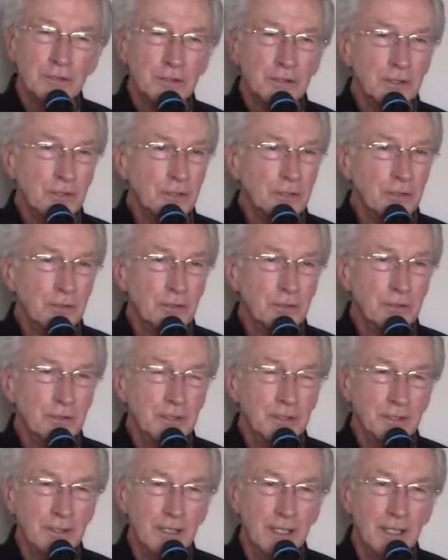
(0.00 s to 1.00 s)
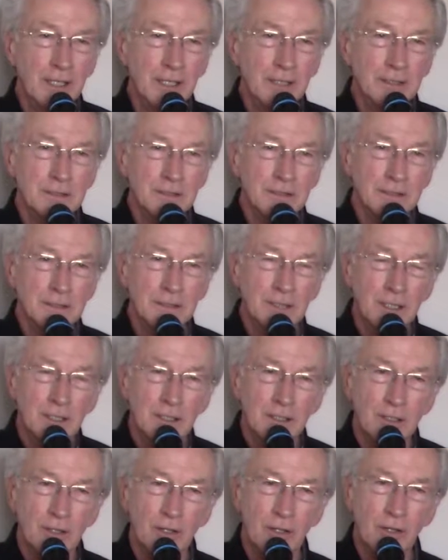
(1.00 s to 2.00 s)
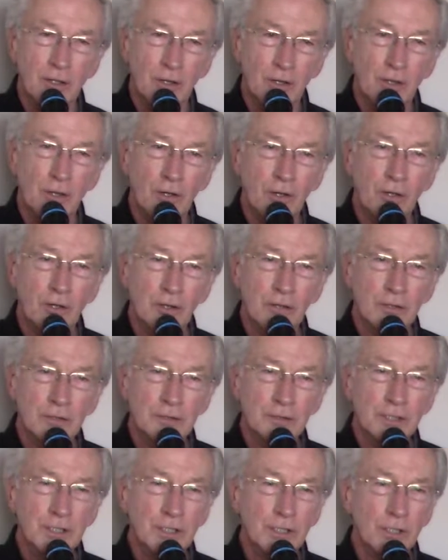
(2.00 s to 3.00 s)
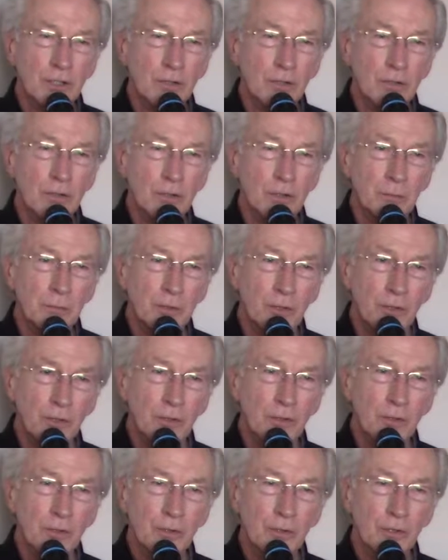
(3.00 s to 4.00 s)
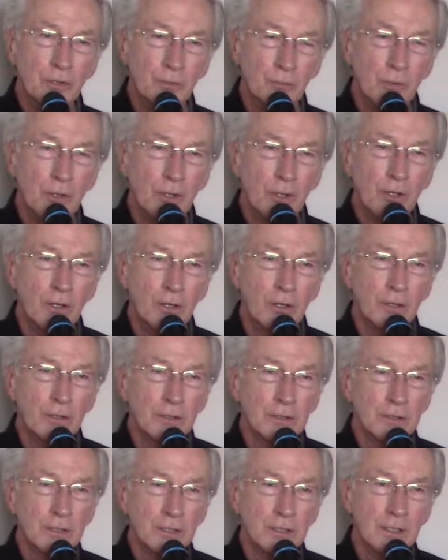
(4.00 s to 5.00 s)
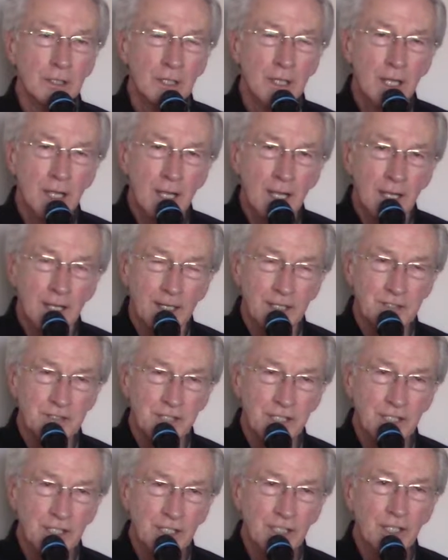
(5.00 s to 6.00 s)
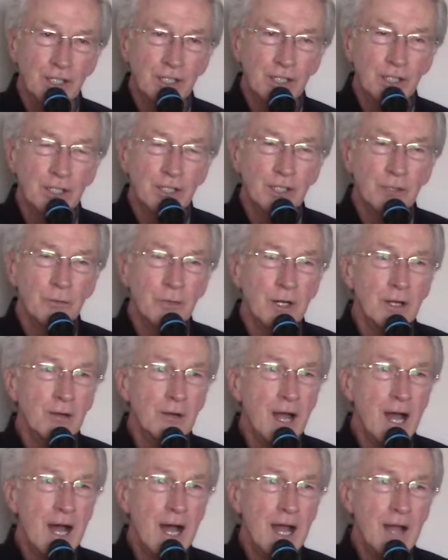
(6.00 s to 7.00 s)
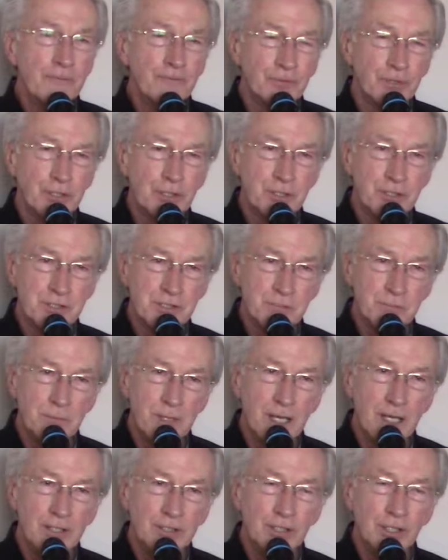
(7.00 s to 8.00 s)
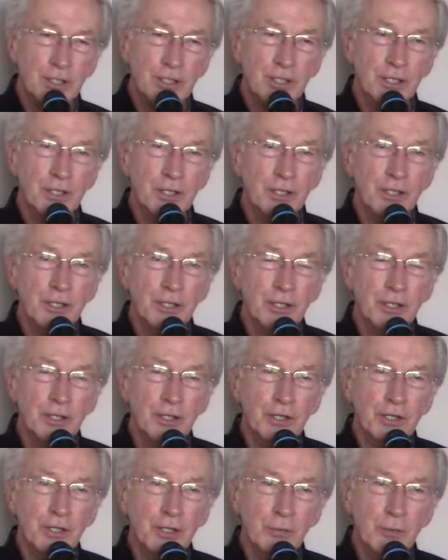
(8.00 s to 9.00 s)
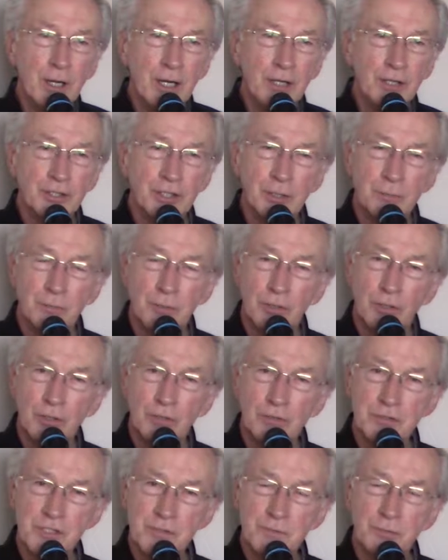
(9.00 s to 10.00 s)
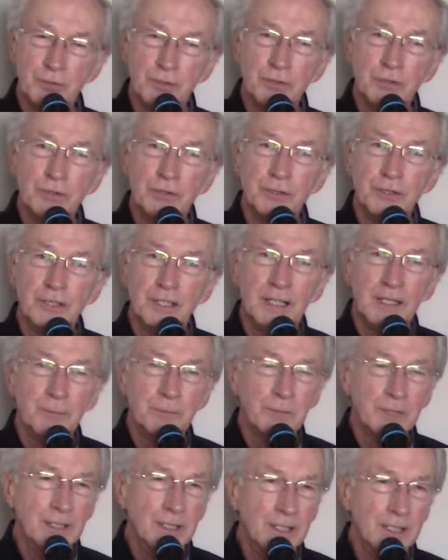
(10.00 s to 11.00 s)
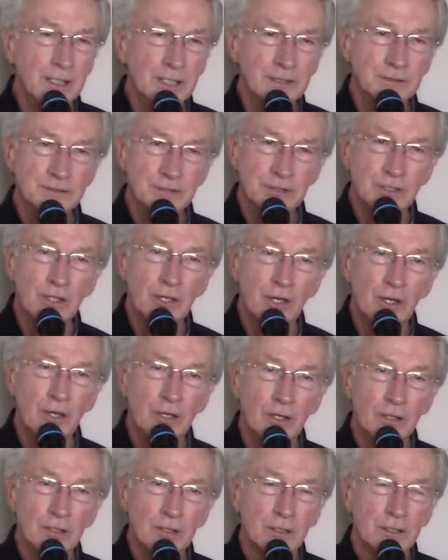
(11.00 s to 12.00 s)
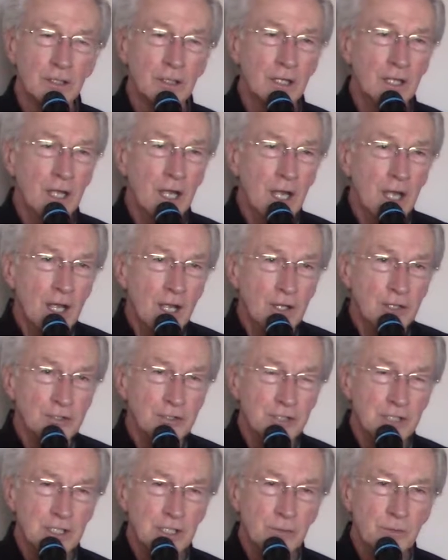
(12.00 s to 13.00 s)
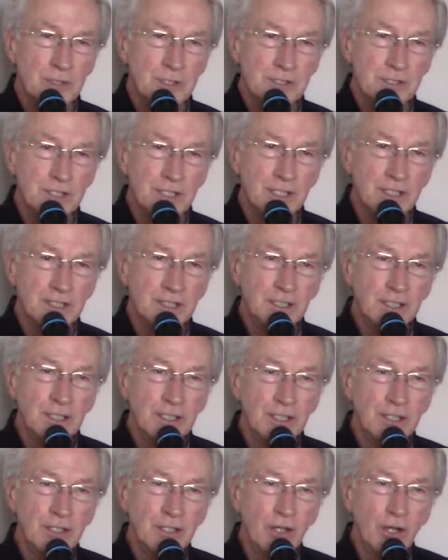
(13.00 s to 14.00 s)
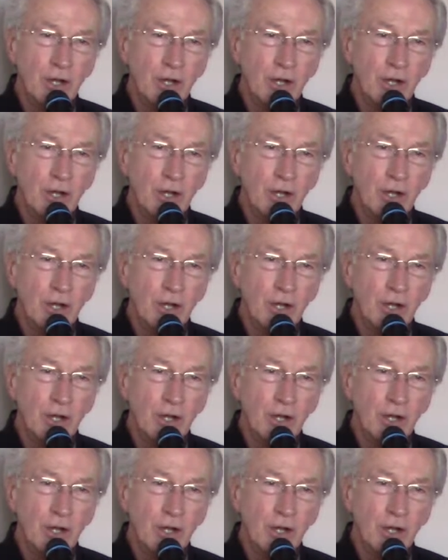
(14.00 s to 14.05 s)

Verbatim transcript: alone again along the old boardwalk. It's here where I first met her, where the boats pull up and dock. She was sitting